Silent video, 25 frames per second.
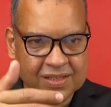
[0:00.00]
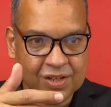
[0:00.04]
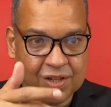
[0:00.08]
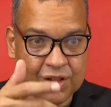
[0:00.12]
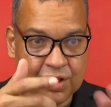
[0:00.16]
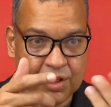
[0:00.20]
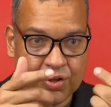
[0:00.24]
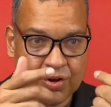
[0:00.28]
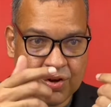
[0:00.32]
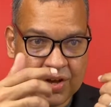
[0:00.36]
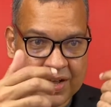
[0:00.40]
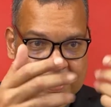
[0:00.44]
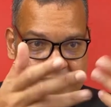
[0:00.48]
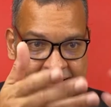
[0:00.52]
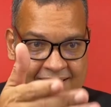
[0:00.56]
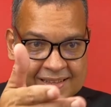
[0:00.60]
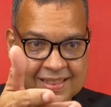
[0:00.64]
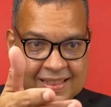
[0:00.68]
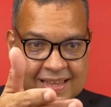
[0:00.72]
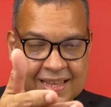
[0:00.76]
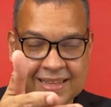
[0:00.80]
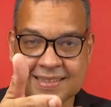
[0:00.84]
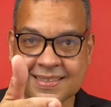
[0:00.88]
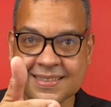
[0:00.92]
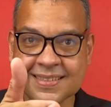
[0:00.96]
look at the
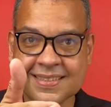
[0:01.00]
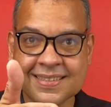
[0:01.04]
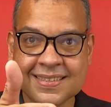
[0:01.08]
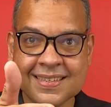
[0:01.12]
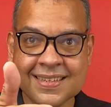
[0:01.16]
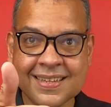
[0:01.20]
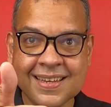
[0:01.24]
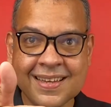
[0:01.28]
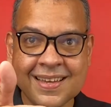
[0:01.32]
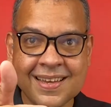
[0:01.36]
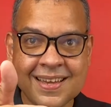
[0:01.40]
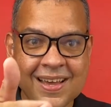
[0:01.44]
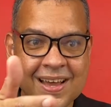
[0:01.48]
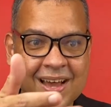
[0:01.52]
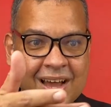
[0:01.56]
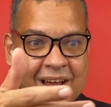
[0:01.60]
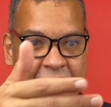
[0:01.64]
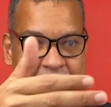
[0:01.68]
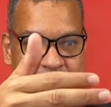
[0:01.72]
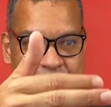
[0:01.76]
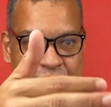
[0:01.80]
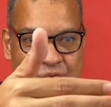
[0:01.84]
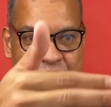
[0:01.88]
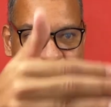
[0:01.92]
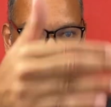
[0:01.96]
lens
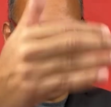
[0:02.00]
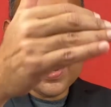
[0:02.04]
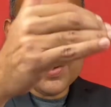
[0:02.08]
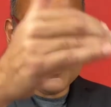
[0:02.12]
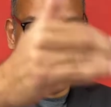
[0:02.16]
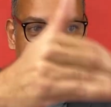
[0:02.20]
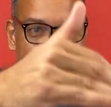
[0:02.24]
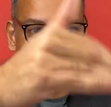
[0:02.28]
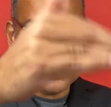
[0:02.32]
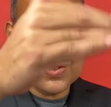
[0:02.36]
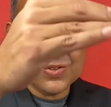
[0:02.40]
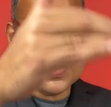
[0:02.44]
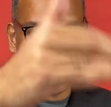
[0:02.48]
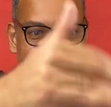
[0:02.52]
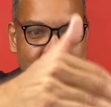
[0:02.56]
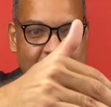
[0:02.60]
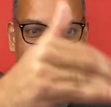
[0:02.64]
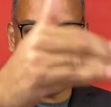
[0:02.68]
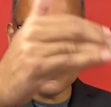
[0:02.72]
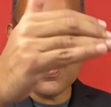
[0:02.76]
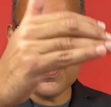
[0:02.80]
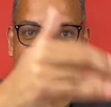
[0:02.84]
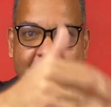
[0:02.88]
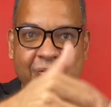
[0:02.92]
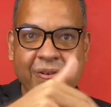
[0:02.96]
and read what you're seeing
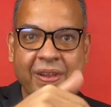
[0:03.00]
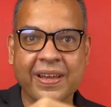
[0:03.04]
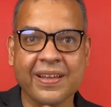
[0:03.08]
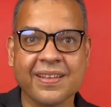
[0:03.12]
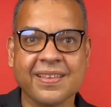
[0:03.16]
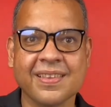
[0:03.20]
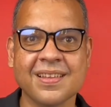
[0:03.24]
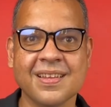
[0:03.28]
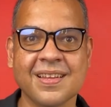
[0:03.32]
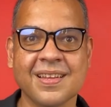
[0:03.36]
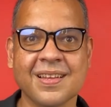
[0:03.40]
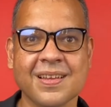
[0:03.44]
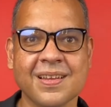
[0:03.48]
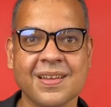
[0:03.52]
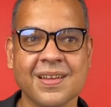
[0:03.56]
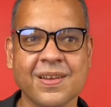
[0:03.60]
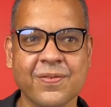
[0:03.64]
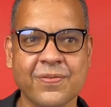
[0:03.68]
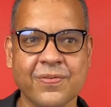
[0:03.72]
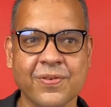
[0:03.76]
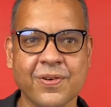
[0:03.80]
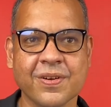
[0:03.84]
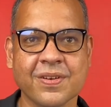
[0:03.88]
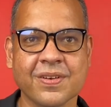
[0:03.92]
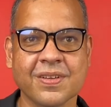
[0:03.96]
reflected in
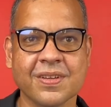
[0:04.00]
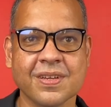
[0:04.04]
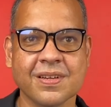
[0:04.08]
front of you.